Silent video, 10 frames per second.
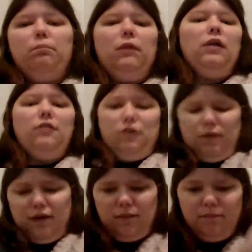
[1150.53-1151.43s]
It's a
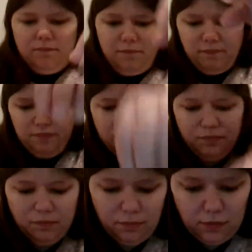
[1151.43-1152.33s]
sweater.
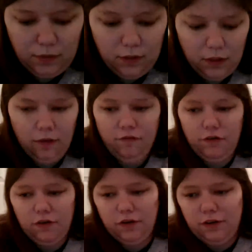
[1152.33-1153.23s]
If
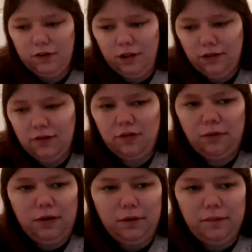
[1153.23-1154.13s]
you couldn't tell, it's a
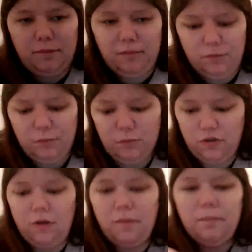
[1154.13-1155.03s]
sweater.
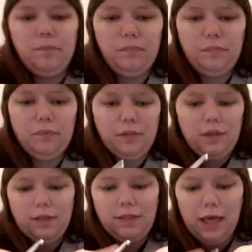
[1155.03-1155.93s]
So
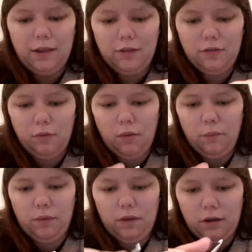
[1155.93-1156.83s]
that is what
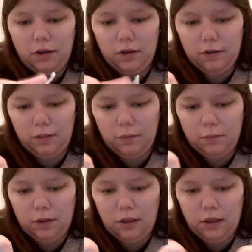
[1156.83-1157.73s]
we are currently
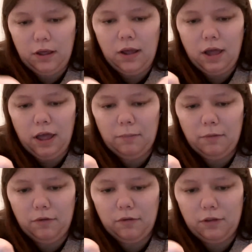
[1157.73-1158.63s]
working on. I'm
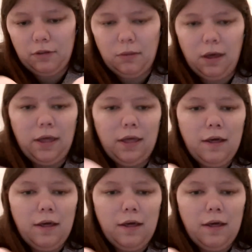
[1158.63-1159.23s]
using my